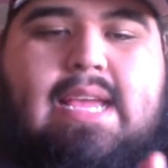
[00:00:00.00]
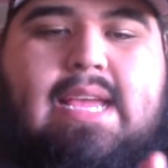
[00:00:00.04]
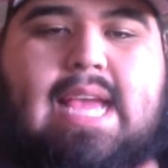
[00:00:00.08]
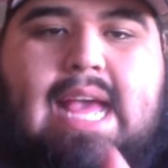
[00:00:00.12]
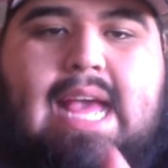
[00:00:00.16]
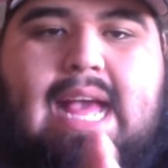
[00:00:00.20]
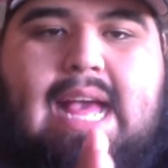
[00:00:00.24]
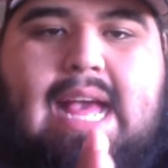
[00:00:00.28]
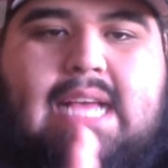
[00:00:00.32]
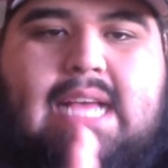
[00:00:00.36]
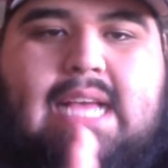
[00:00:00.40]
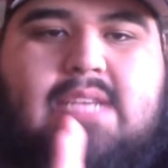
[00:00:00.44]

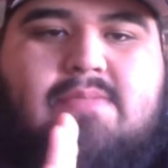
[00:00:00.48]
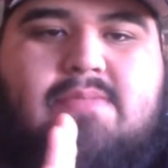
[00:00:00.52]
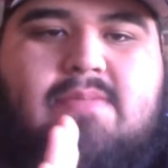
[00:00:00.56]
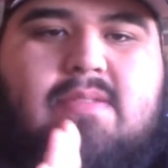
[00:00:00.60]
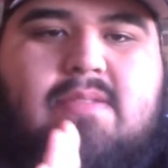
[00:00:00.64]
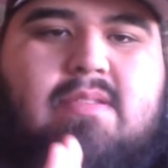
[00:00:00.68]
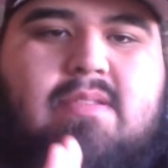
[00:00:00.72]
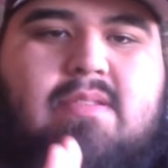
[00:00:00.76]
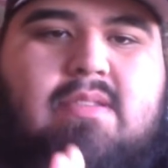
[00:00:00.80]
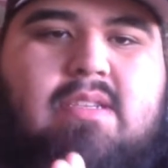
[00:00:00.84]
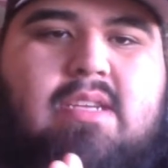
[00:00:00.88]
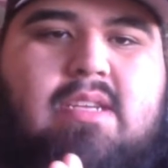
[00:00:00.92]
Guys,
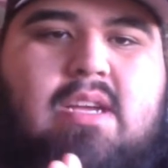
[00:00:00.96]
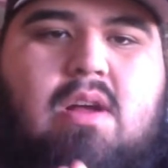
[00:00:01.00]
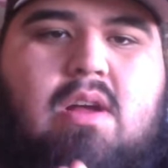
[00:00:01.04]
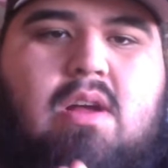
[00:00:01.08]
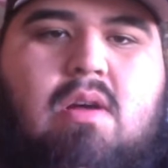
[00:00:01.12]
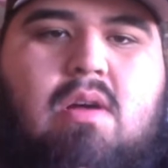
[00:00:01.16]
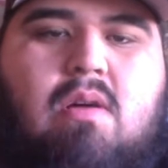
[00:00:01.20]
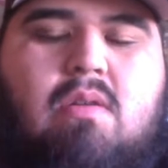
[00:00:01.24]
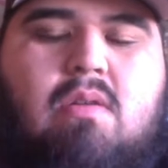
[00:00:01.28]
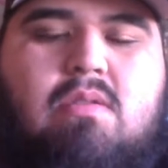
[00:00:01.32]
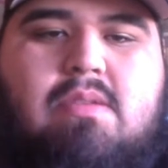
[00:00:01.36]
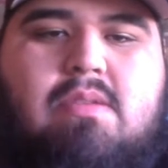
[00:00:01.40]
welcome to
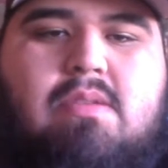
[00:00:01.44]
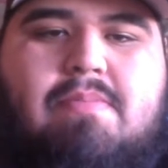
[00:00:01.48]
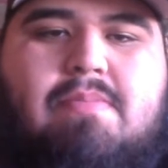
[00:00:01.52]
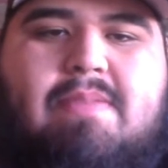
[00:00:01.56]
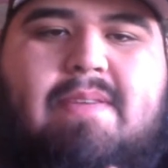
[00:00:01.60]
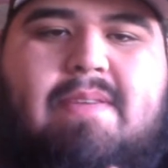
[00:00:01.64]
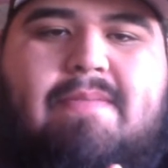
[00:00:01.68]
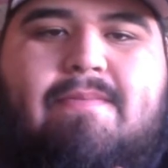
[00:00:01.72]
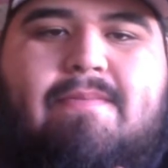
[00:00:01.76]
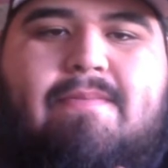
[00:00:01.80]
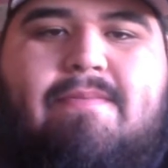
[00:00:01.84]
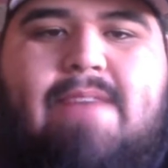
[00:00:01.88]

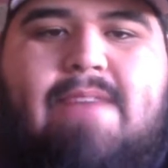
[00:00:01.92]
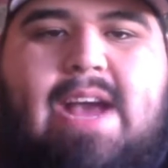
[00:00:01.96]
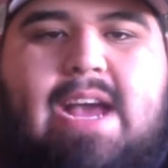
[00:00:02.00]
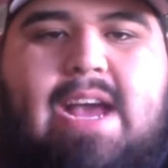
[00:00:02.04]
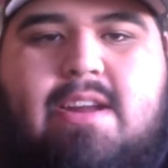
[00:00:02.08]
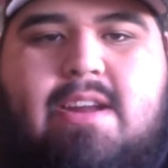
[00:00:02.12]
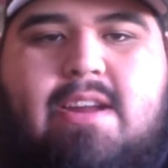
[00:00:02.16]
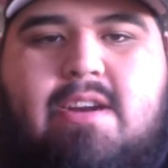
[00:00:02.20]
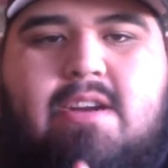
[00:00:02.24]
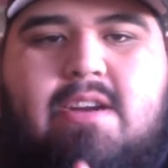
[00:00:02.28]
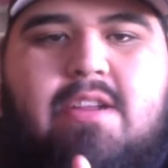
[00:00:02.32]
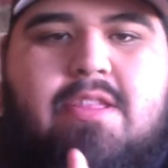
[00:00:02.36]
Ultimate
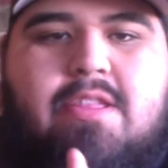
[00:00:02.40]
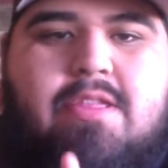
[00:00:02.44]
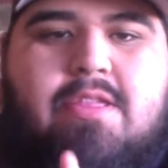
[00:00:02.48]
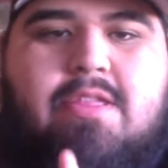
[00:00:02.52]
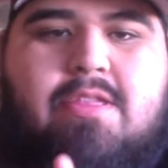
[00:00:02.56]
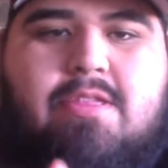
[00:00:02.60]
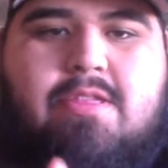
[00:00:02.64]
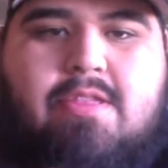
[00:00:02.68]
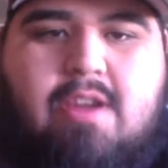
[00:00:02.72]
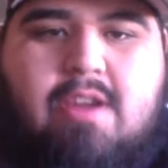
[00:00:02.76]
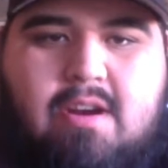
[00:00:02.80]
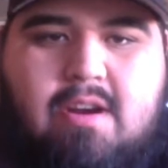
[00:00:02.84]
Fighter
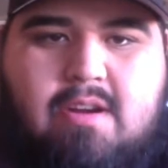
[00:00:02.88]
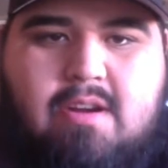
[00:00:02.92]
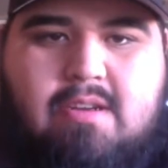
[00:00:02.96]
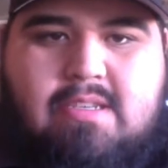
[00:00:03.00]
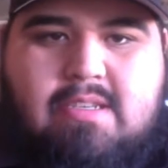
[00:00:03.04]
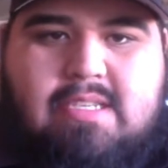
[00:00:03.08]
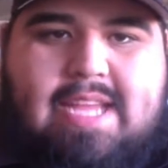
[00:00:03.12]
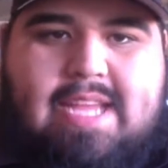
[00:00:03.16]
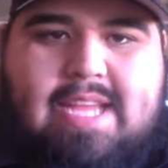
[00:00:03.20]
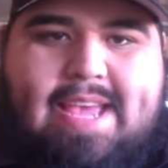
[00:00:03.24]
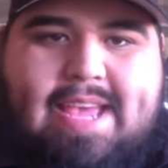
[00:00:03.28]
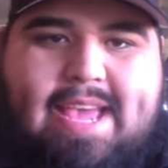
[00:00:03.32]

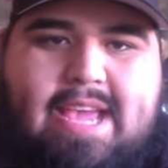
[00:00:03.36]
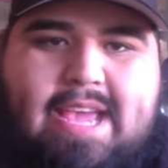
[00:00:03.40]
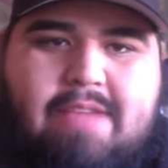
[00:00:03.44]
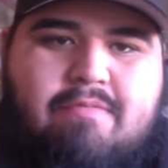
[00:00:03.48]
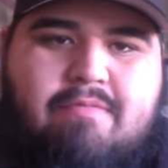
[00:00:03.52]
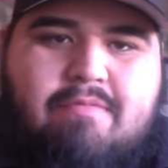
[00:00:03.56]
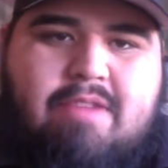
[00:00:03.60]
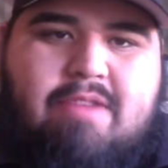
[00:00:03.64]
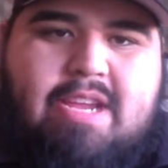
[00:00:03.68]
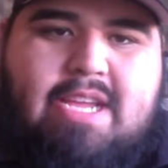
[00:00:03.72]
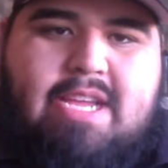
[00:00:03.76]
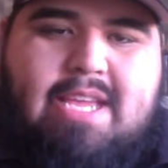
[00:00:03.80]
Thursday
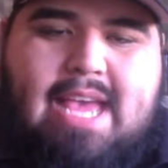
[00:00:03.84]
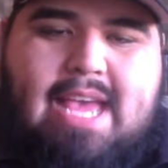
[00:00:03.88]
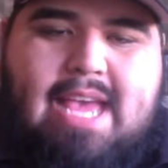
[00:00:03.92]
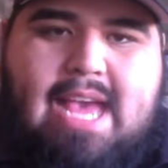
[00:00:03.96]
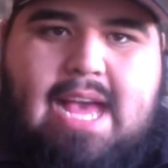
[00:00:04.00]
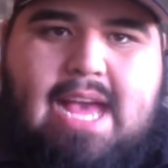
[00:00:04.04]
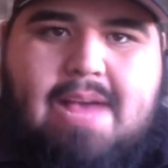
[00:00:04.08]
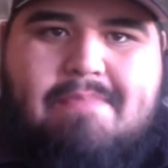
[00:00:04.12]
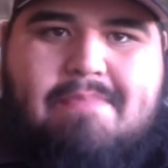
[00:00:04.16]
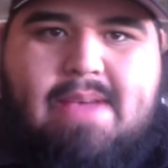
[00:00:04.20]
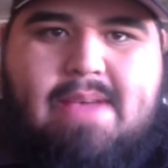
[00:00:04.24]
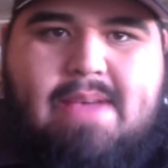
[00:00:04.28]

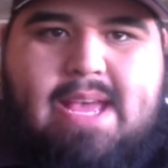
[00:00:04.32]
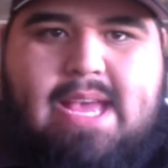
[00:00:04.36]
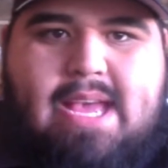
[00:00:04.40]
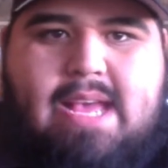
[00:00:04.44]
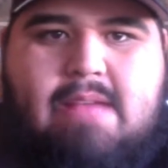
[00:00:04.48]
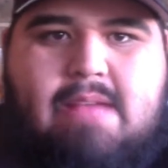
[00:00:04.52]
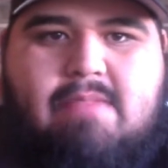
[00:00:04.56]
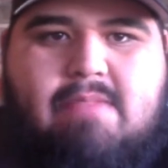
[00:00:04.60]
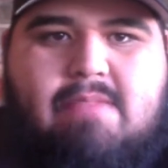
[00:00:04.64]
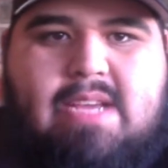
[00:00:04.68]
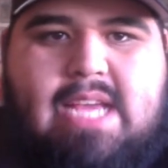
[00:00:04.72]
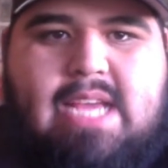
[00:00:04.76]
recap,
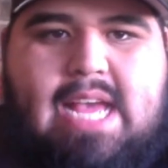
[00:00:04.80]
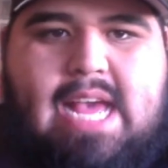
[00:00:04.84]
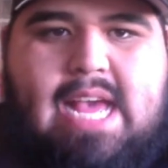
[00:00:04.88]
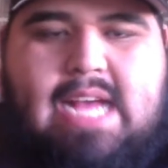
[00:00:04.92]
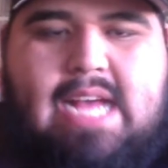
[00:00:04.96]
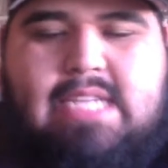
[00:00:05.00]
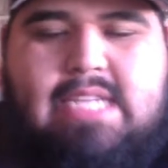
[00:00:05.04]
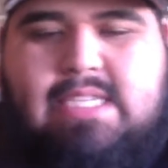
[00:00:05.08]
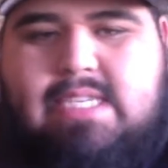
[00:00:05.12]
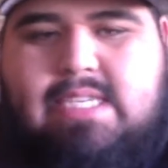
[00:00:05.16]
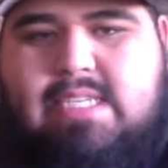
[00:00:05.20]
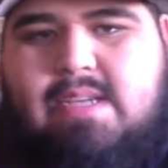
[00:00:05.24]
and we
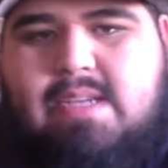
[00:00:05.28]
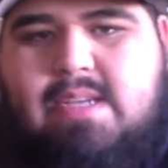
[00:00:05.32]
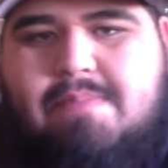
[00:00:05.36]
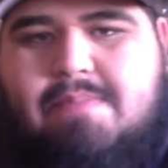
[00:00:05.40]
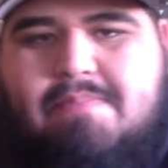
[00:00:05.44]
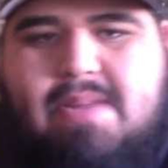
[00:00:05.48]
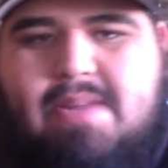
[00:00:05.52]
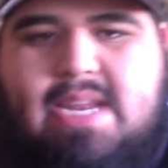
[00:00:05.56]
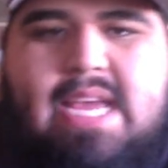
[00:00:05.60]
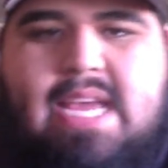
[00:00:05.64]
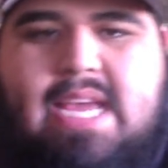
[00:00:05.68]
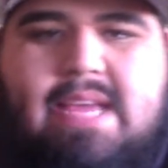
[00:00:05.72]
had Jessica
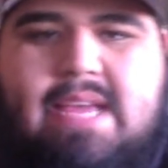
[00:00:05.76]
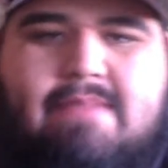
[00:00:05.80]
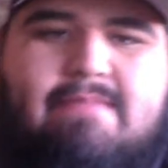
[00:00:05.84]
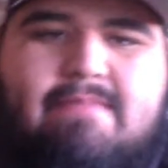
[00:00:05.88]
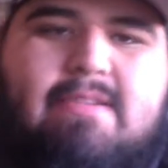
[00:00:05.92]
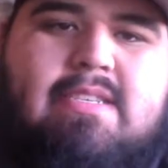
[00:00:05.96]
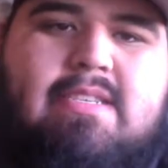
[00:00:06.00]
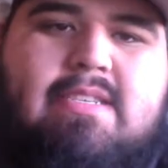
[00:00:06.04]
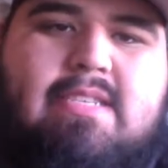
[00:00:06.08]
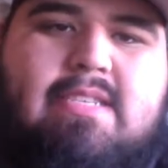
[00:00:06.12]
Penne versus